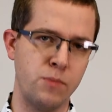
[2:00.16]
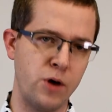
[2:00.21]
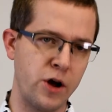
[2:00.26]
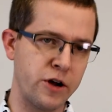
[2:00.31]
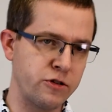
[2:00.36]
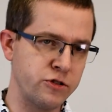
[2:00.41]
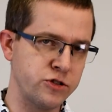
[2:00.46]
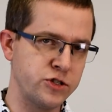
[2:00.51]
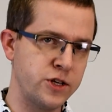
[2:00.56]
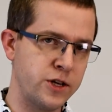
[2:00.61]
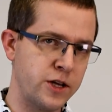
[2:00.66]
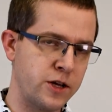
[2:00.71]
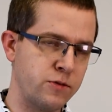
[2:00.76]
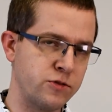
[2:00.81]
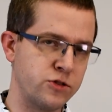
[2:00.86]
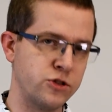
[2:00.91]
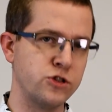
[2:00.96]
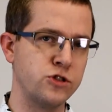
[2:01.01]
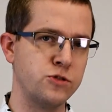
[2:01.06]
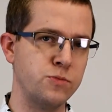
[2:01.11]
microcytic,
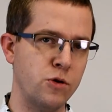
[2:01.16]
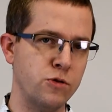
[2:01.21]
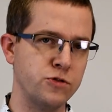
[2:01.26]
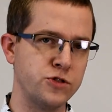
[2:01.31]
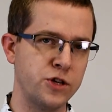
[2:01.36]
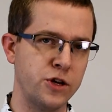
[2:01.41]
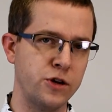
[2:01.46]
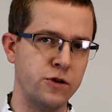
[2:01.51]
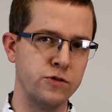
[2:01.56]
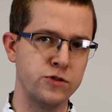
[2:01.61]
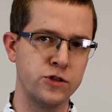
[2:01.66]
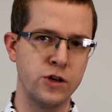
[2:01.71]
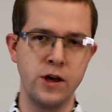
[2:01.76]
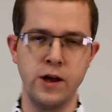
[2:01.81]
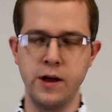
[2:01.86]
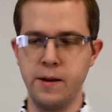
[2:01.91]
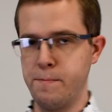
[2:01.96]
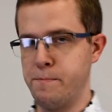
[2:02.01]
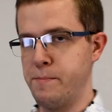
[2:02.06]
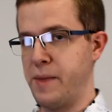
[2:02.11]
which is small cells,
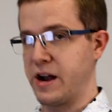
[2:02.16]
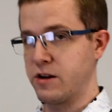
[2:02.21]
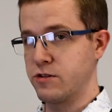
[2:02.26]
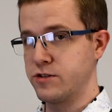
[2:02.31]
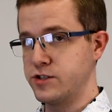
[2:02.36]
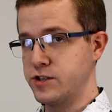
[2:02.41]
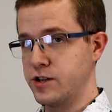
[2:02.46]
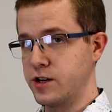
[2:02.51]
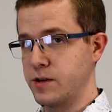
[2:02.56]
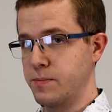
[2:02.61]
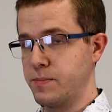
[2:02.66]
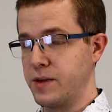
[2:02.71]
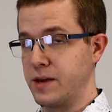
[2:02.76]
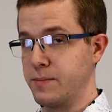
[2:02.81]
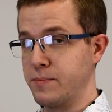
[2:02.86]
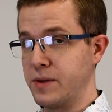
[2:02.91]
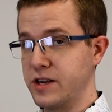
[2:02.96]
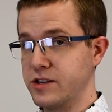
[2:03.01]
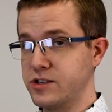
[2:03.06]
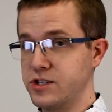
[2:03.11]
macrocytic
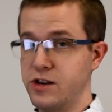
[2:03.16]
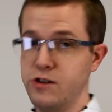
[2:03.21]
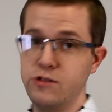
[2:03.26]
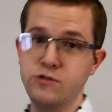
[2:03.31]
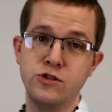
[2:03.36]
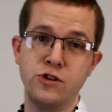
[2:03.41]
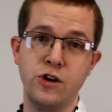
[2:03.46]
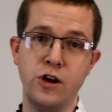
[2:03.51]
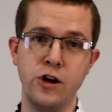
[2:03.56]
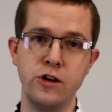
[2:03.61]
being big cells,